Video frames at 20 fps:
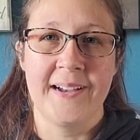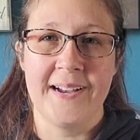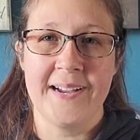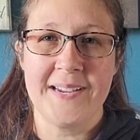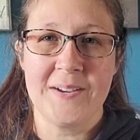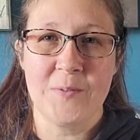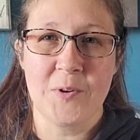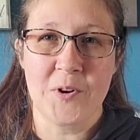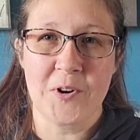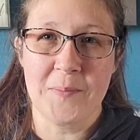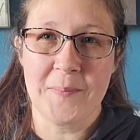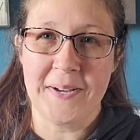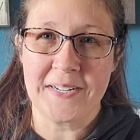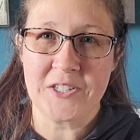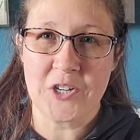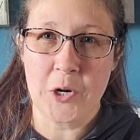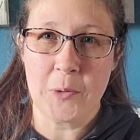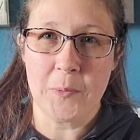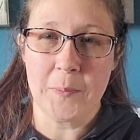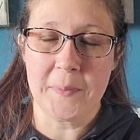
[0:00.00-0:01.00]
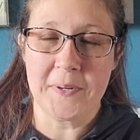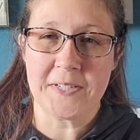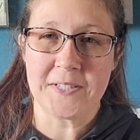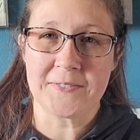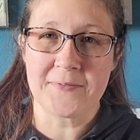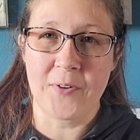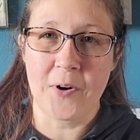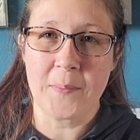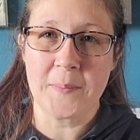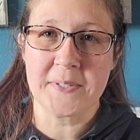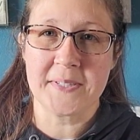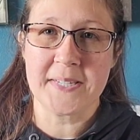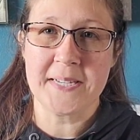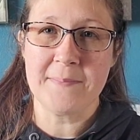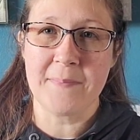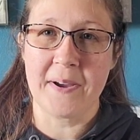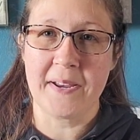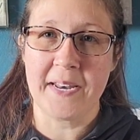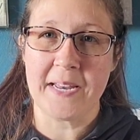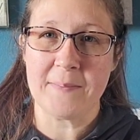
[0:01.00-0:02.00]
Hi, welcome back to Herbal Bunny's
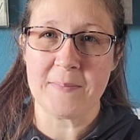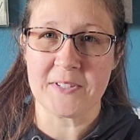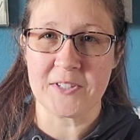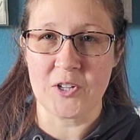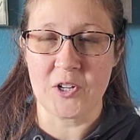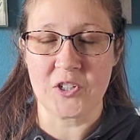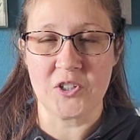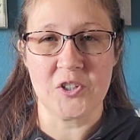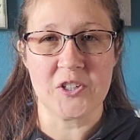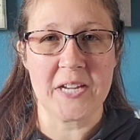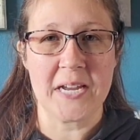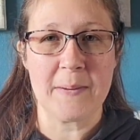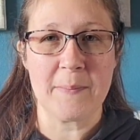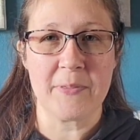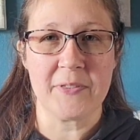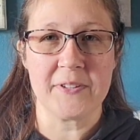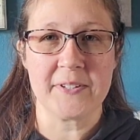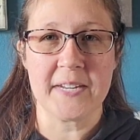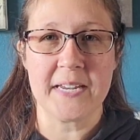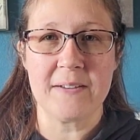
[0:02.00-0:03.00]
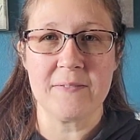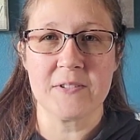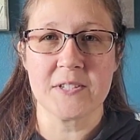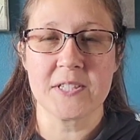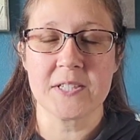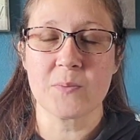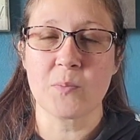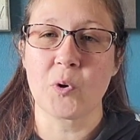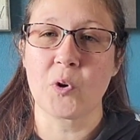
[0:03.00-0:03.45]
Pharmacy. My name is Dr. Tamitha Davis.